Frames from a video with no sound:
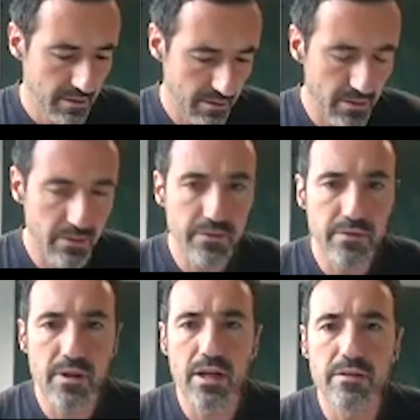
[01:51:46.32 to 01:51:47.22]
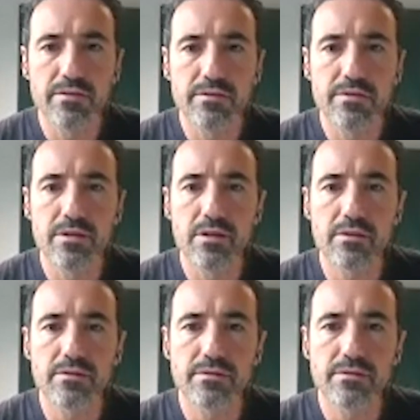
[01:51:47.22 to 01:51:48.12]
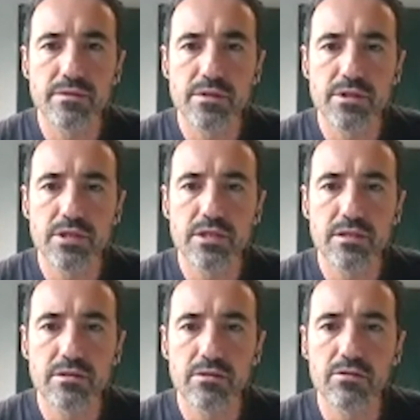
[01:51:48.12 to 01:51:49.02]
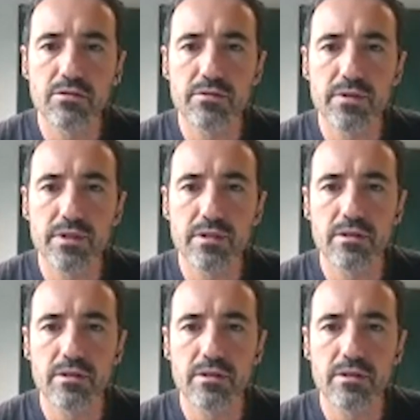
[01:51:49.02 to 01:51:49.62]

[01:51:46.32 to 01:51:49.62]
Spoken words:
of F of G O V?